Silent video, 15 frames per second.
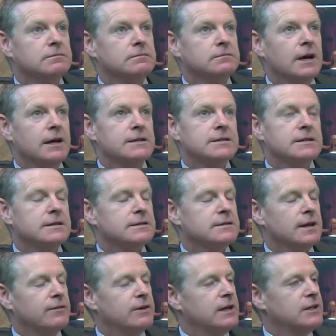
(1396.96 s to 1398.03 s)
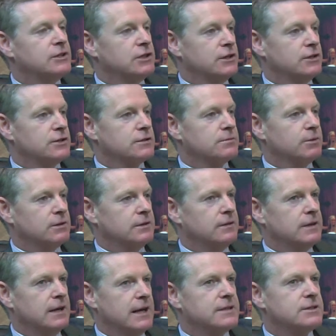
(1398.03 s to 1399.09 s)
I'd say 7-8 years, but now
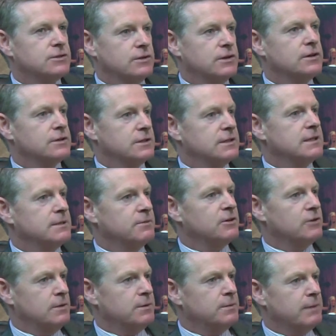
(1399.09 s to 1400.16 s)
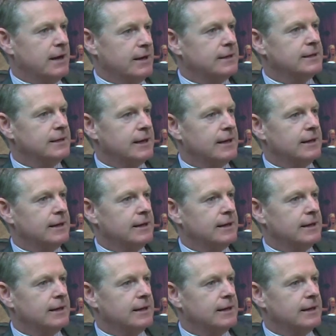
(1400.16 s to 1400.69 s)
the last 2 years it seems to be creeping back in again.